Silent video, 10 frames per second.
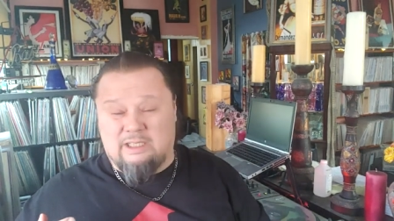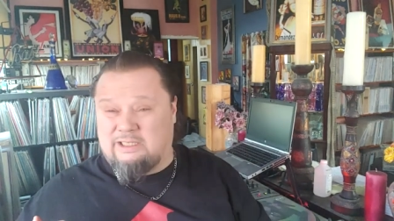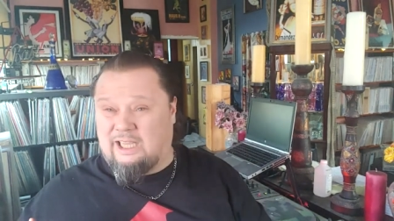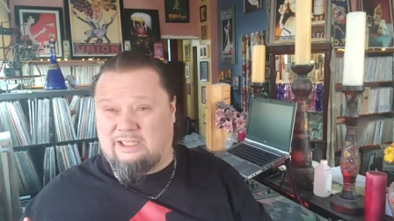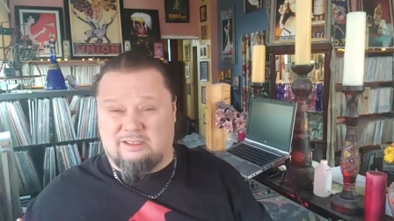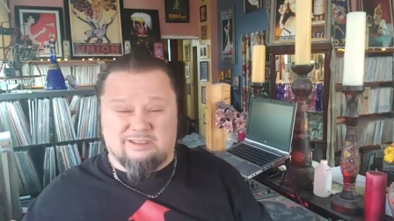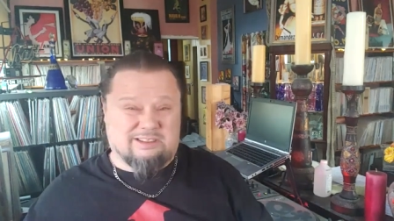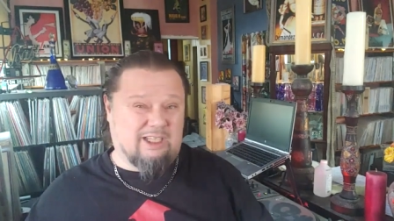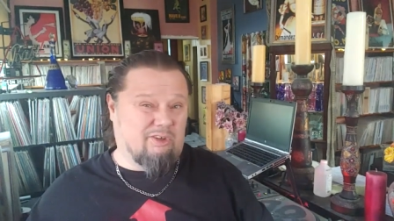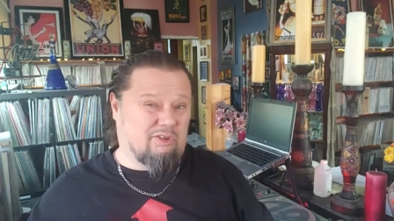that doesn't
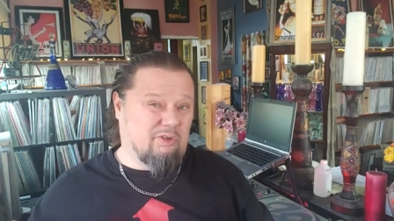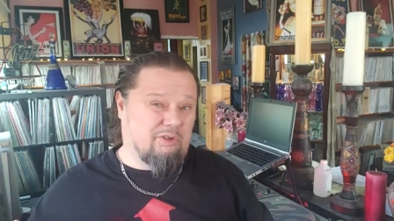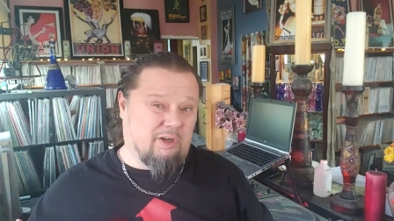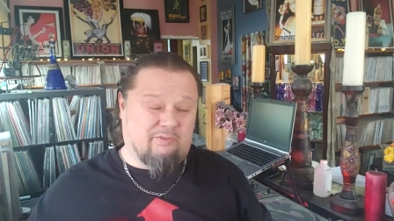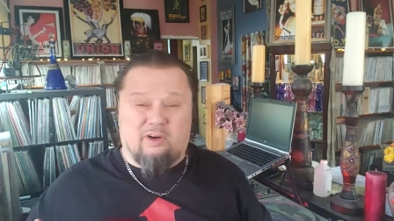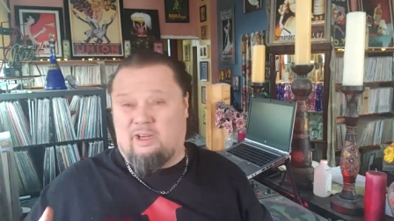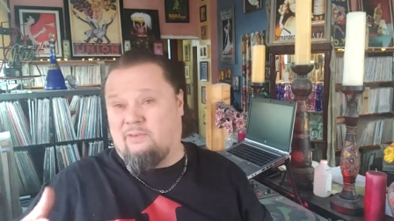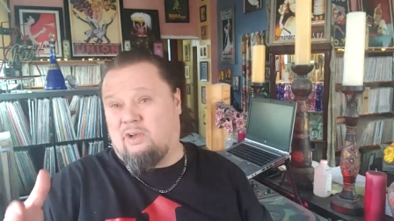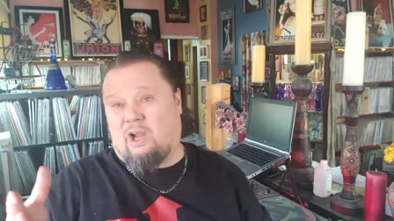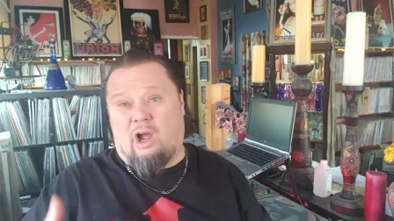sound too different.
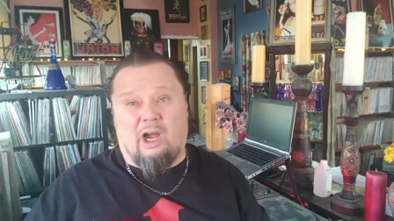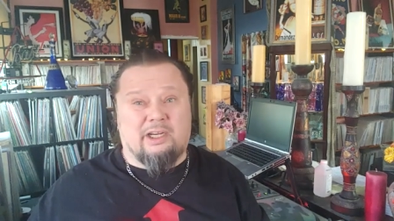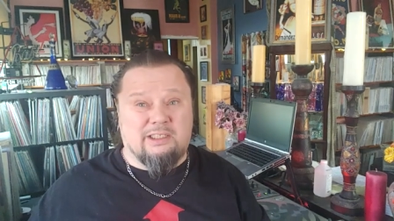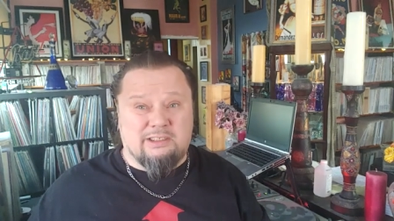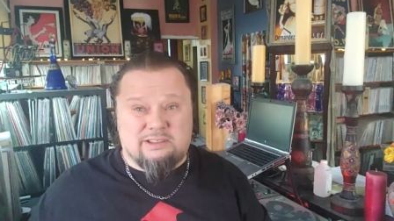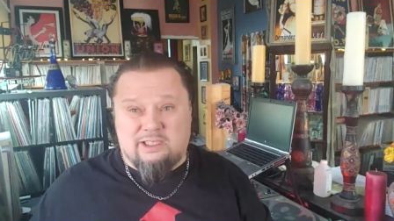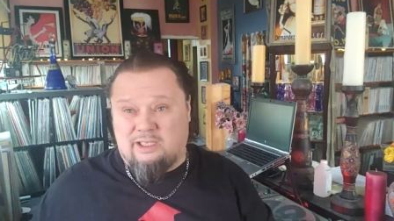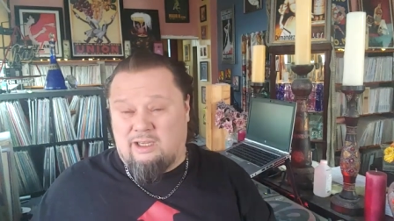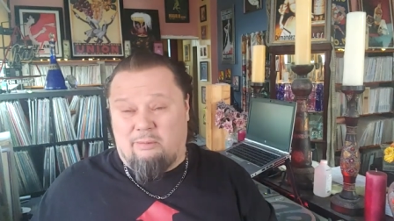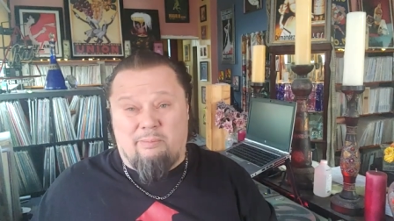Even Hawkins
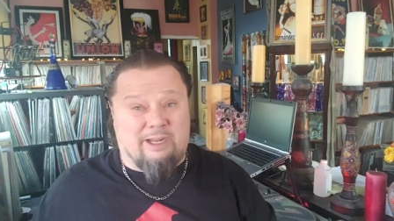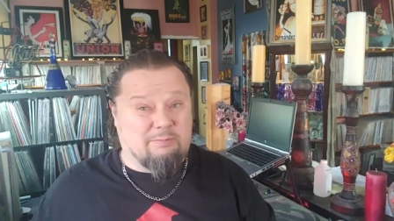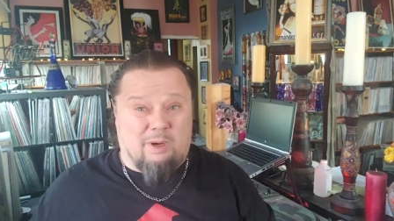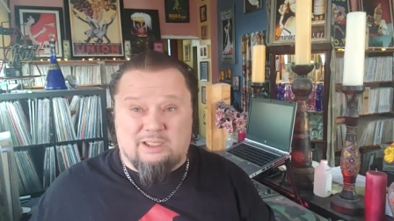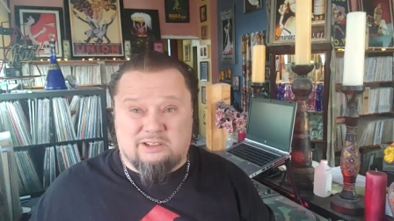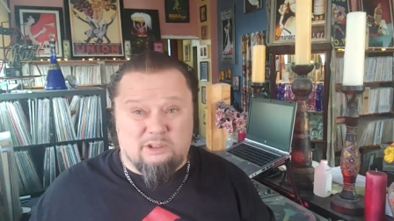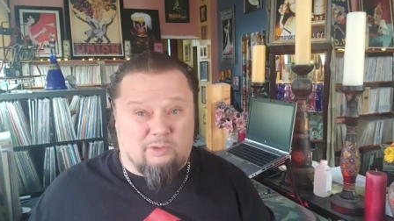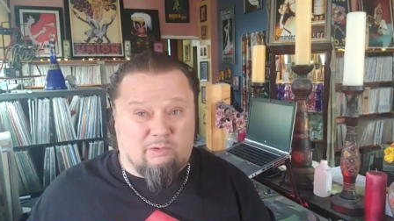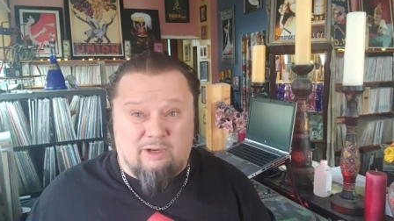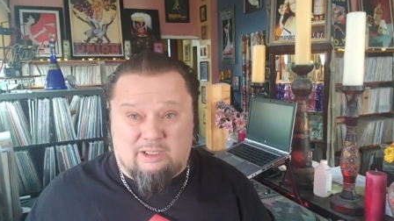makes bossa
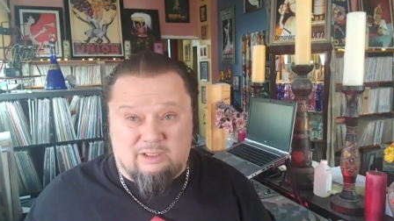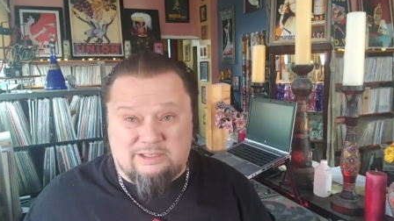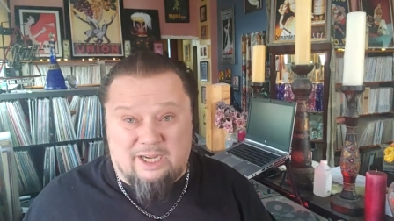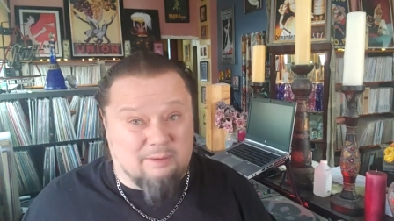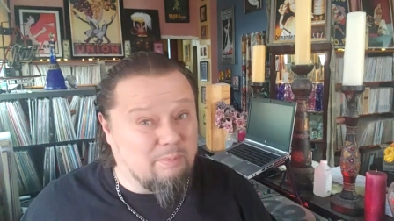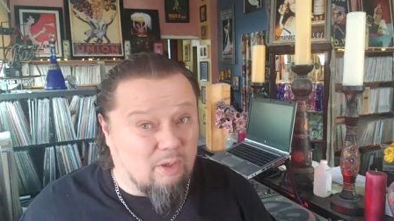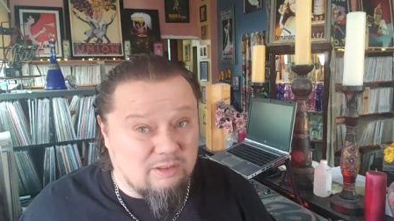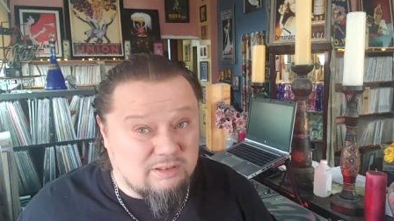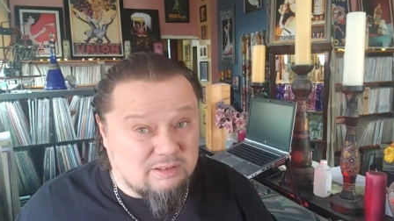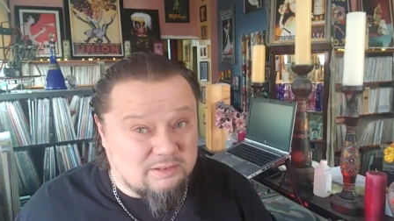nova records at
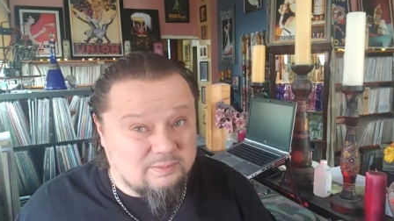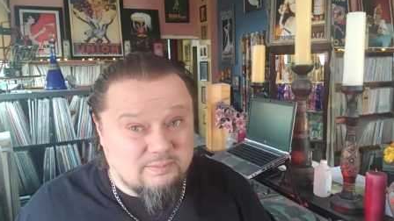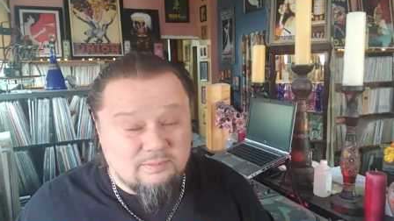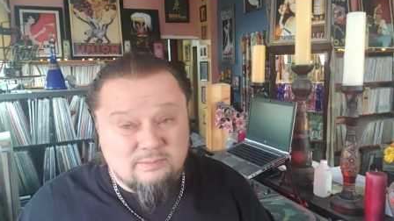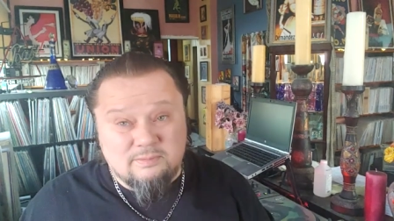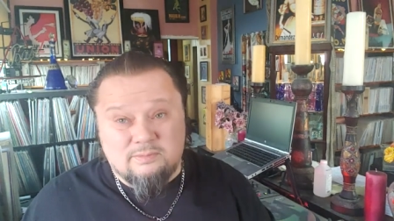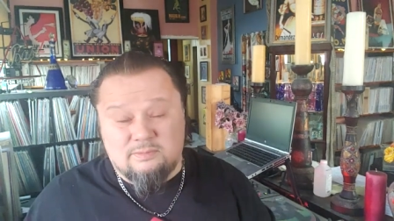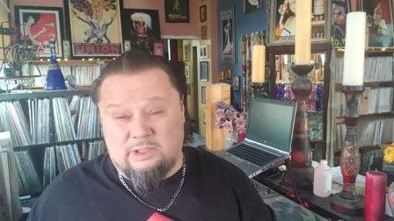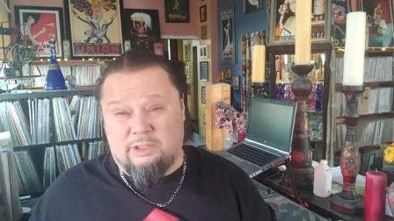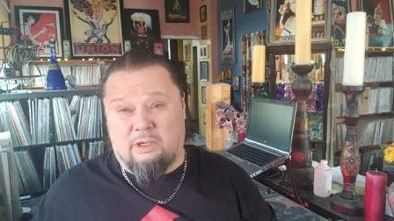Impulse,
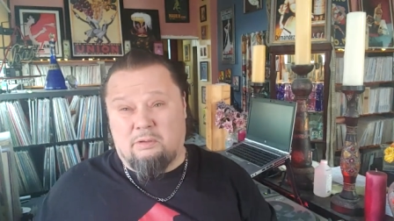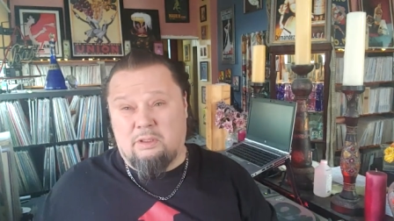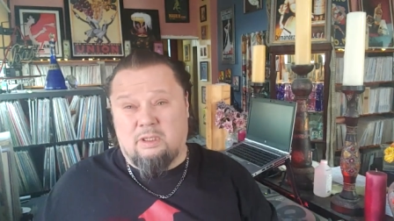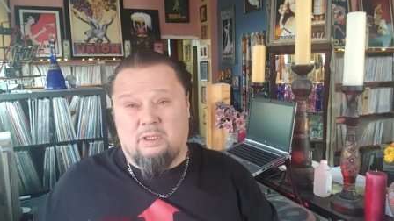you know.